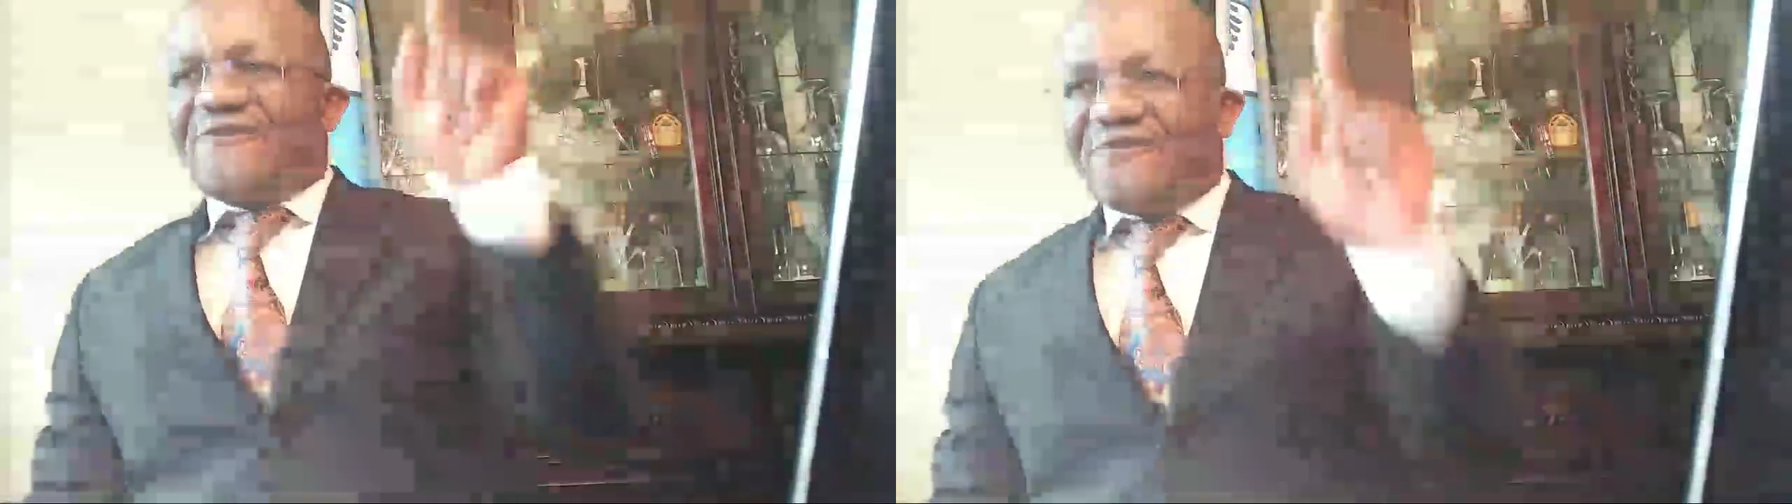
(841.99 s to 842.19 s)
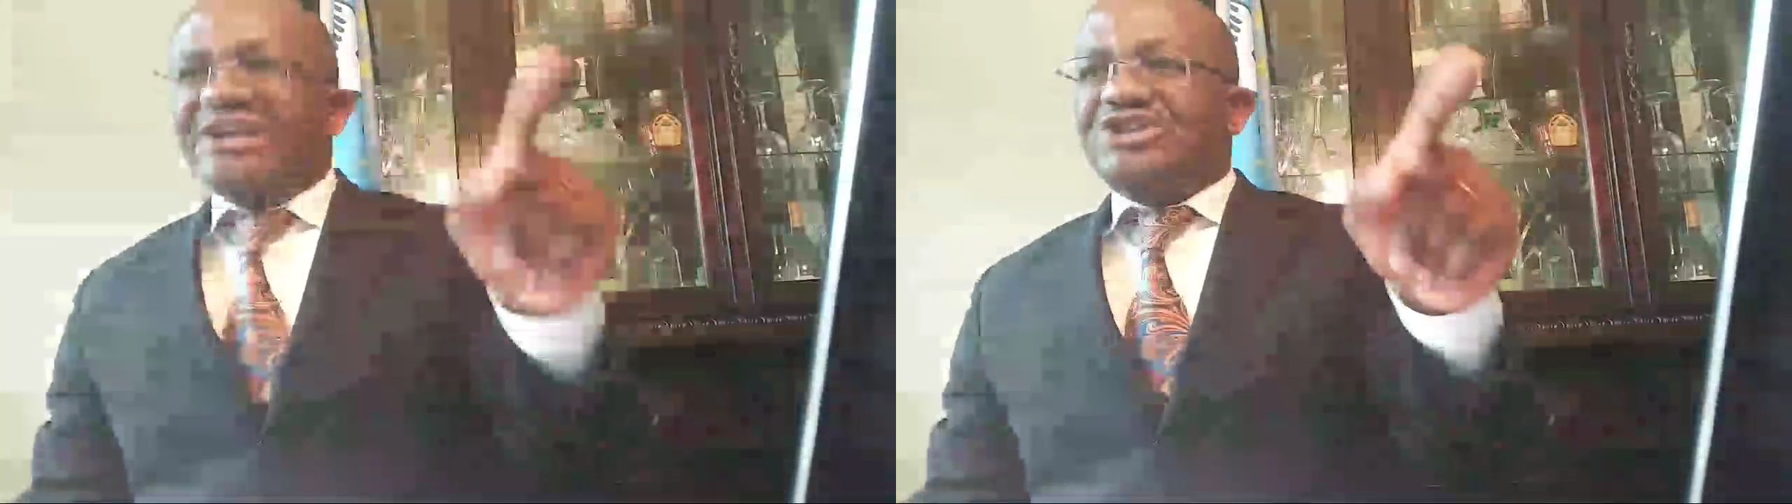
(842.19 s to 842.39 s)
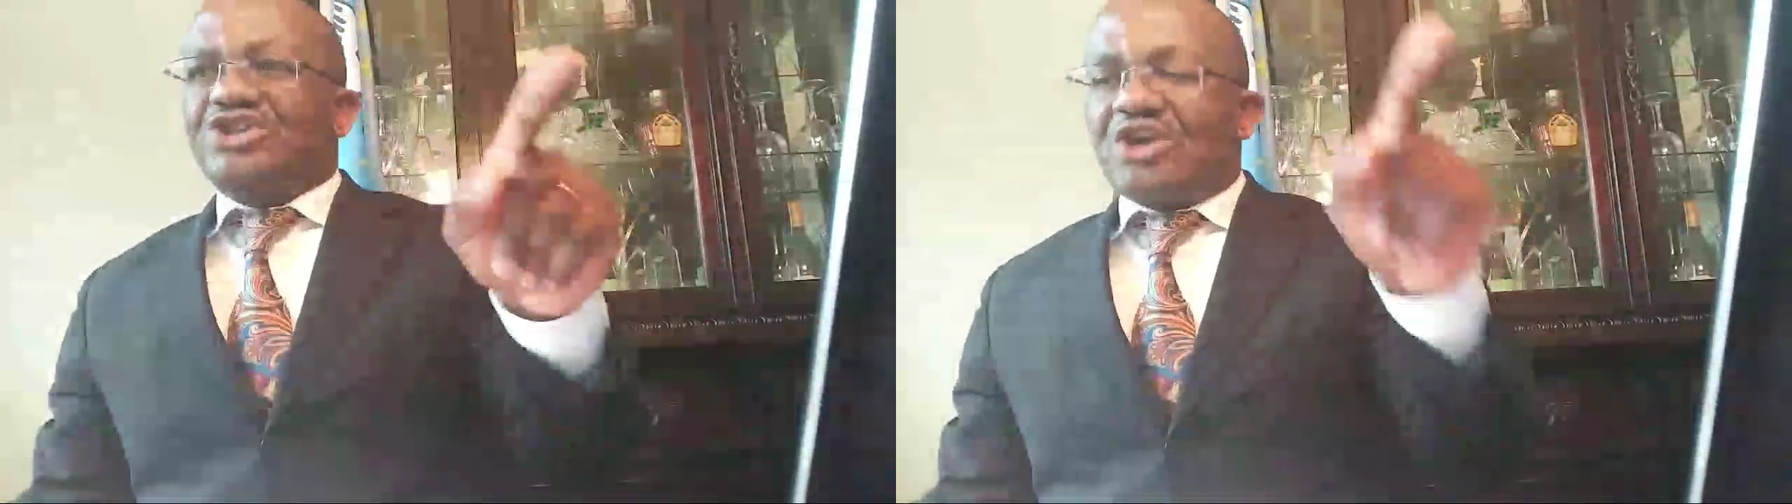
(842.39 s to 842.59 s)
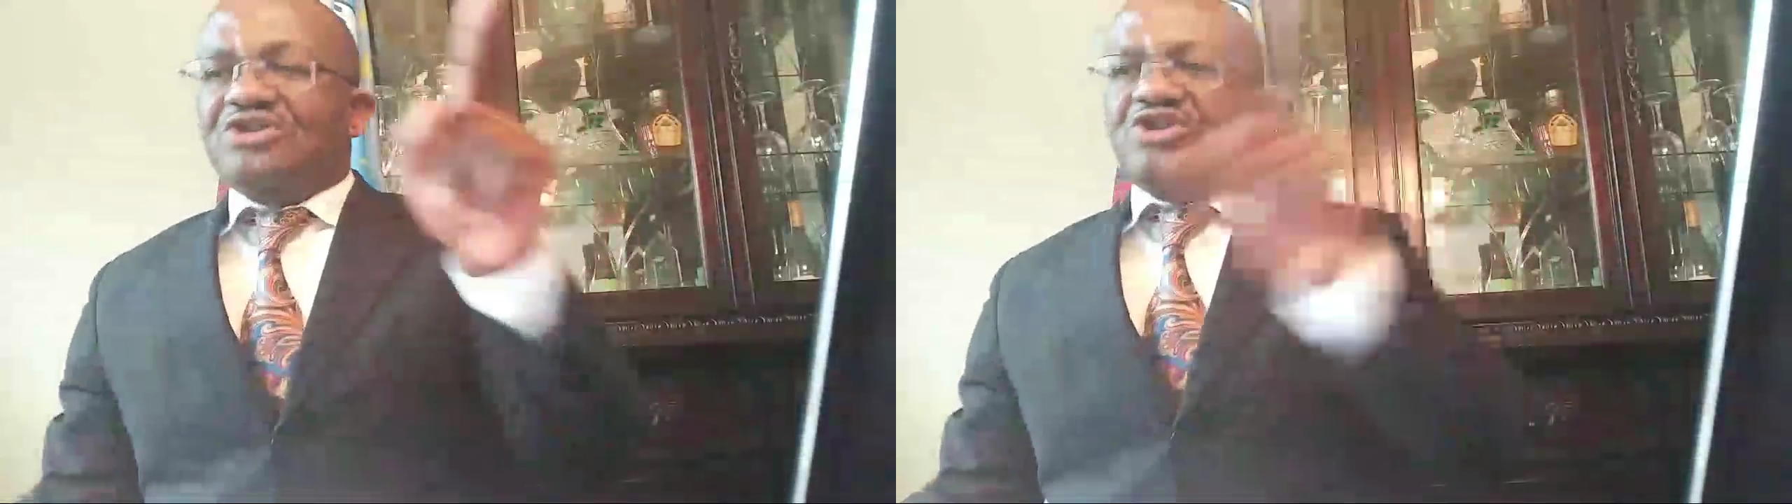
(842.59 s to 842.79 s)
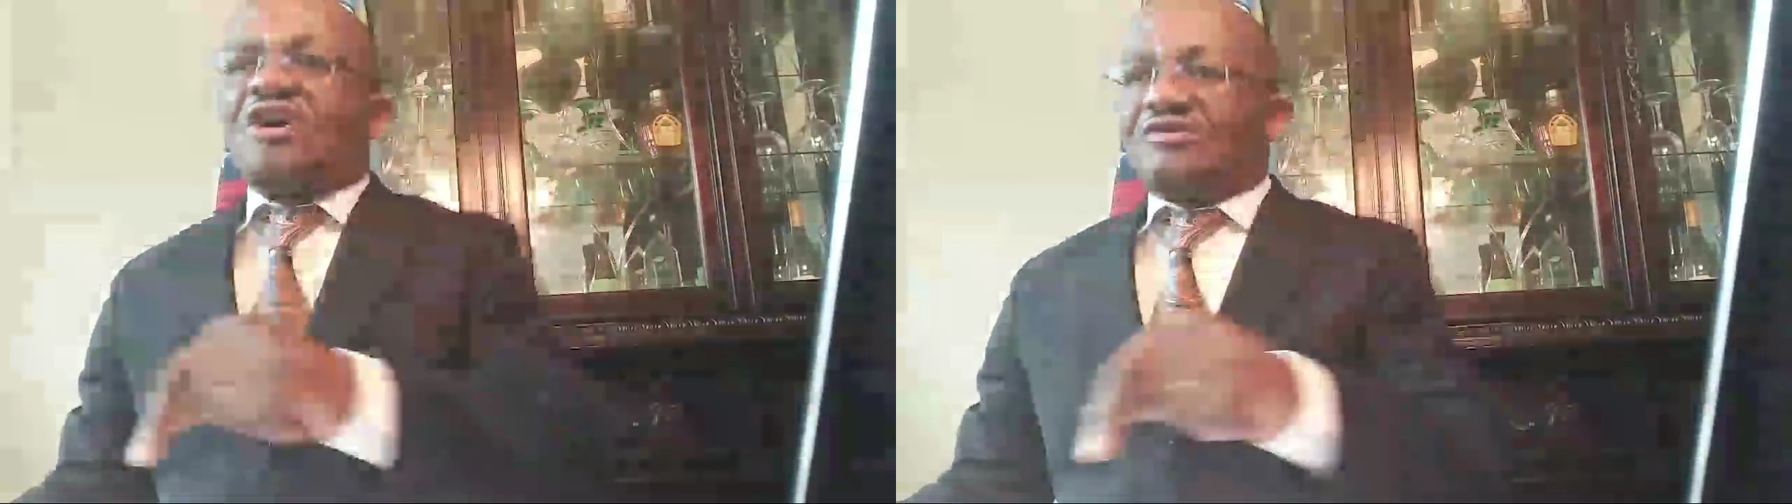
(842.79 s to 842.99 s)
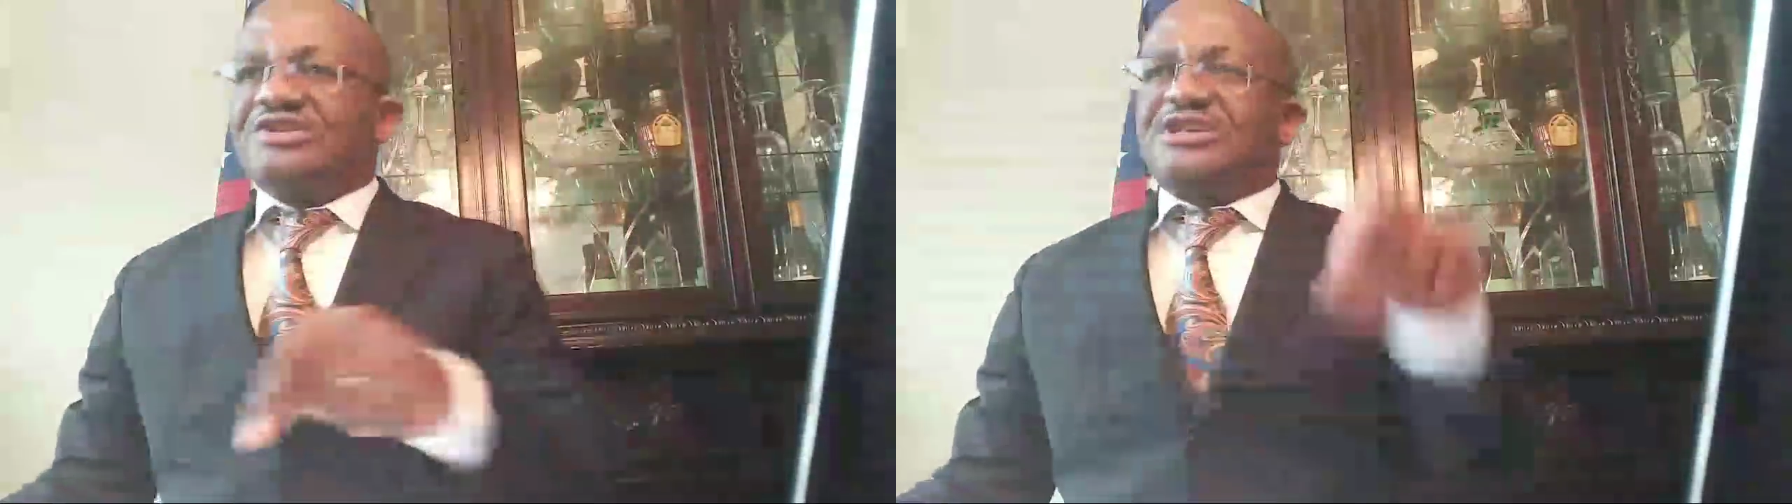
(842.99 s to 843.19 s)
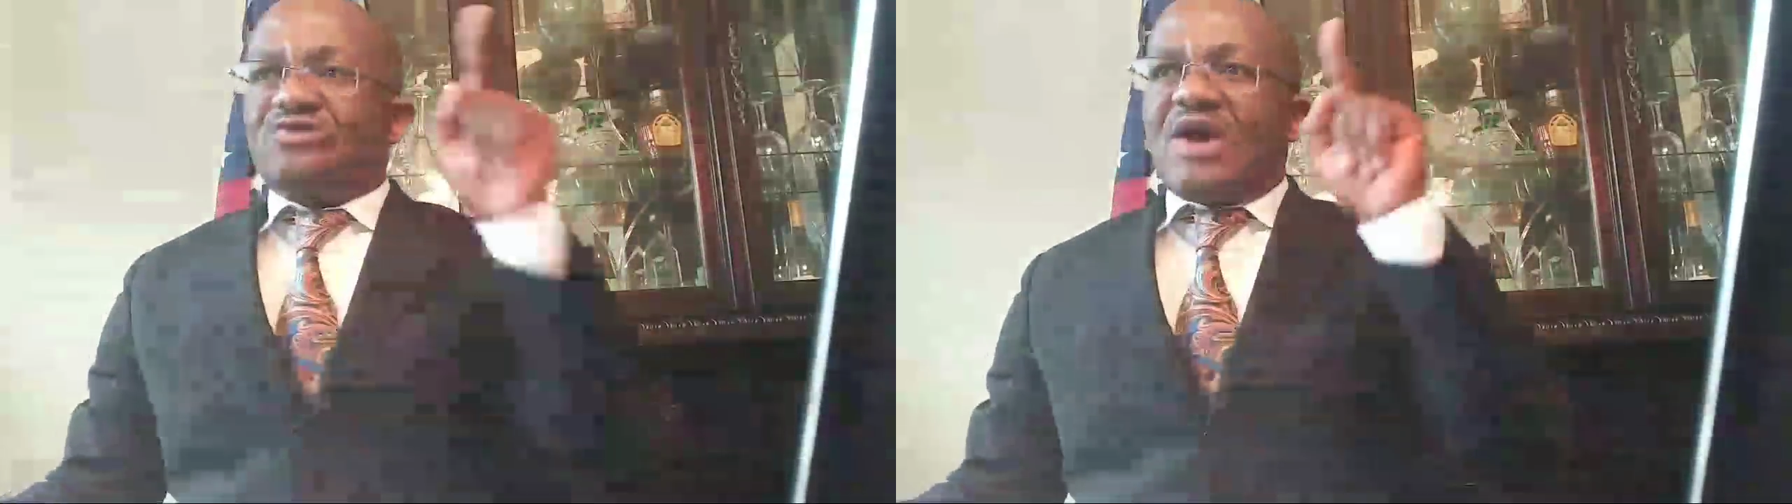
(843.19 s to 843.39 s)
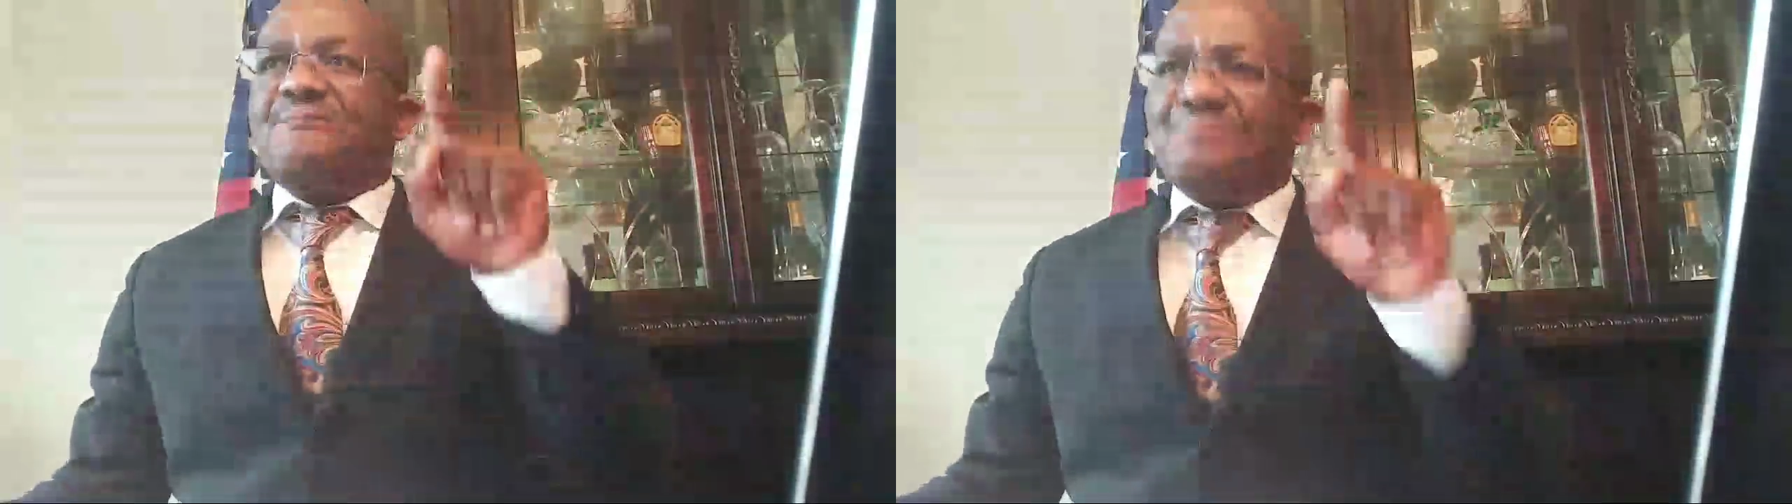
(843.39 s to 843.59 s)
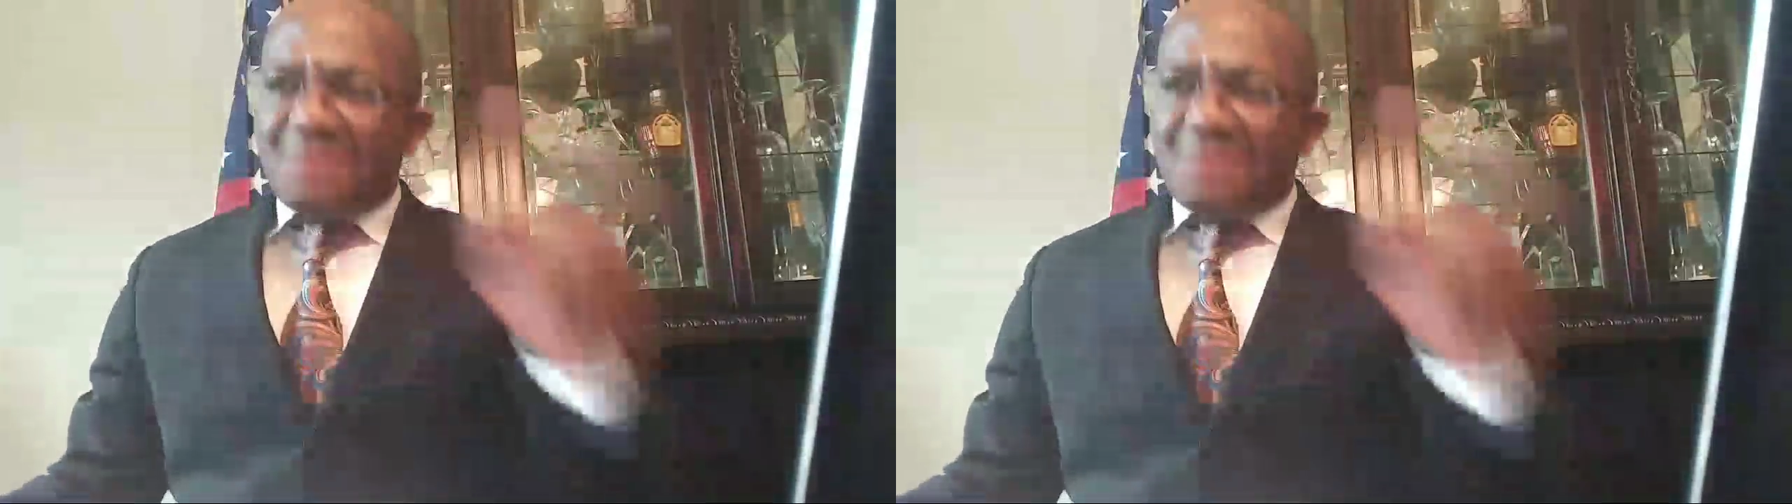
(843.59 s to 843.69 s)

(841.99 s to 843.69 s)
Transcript: French authority were